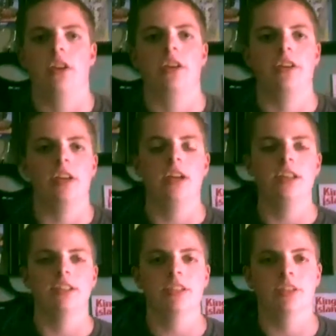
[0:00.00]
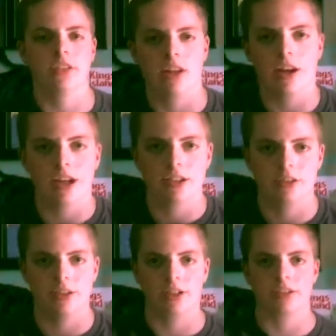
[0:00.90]
today, guys. This is
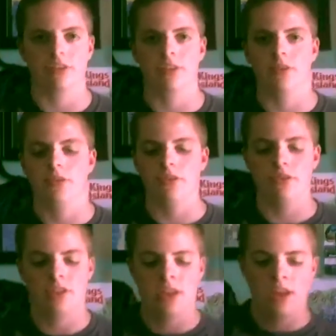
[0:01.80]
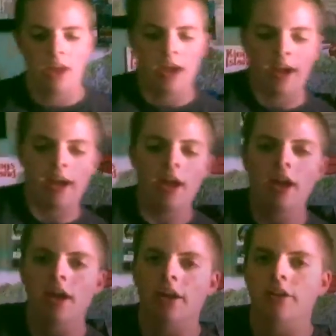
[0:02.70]
Austin, Texas Coasters.
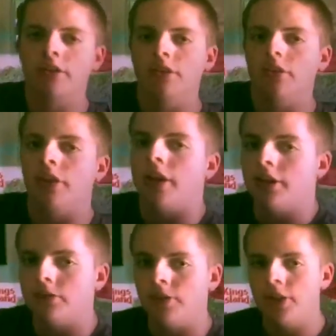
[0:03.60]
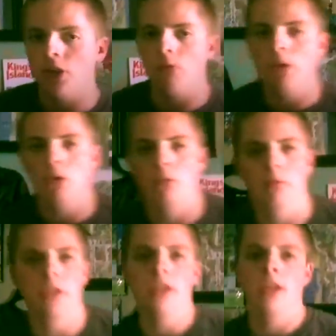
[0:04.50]
And in today's video, we will
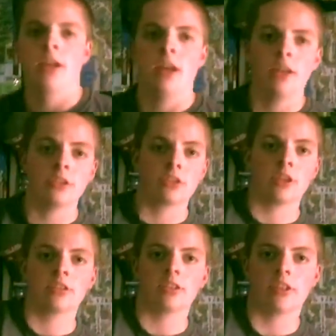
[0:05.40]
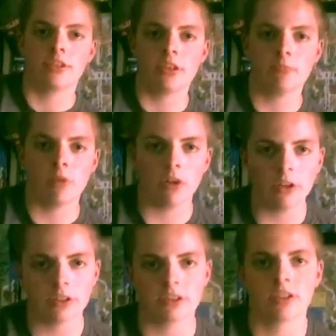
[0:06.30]
be discussing the theme
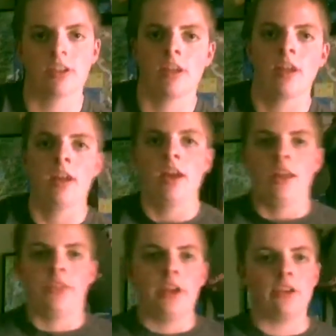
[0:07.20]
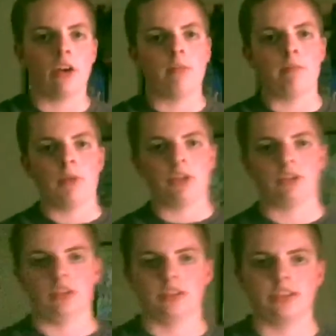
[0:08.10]
parks that are on my
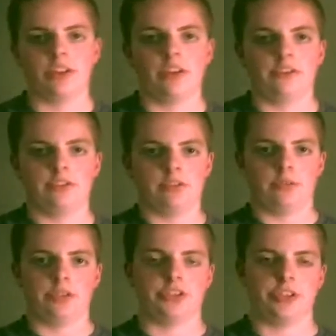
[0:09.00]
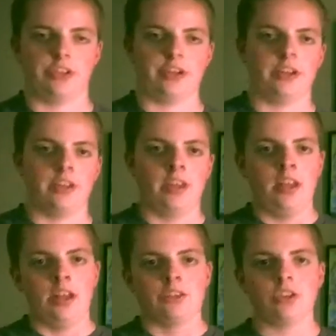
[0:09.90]
bucket list to go to this year.
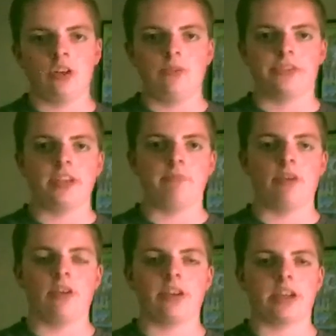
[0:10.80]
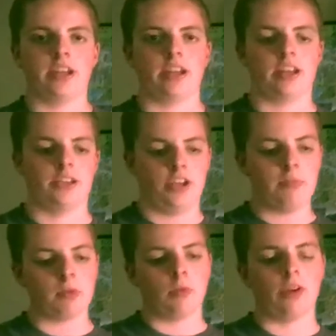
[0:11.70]
So, theme park
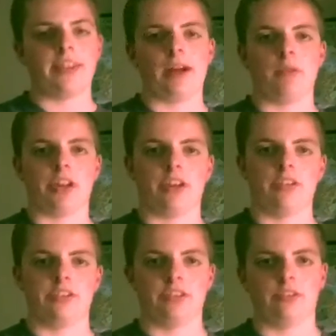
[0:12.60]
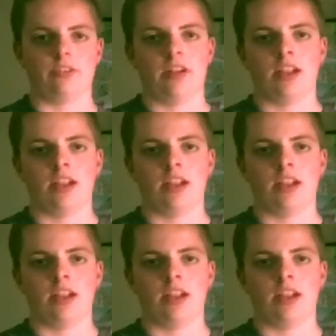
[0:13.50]
number one that I want to go to.